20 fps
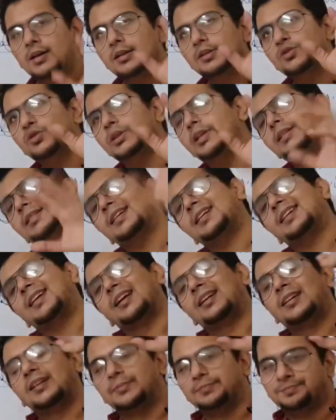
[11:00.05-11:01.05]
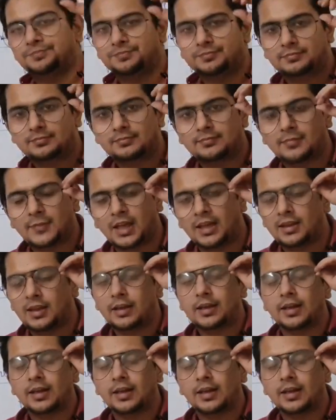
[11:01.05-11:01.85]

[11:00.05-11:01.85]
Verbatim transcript: So there is a kingdom. In the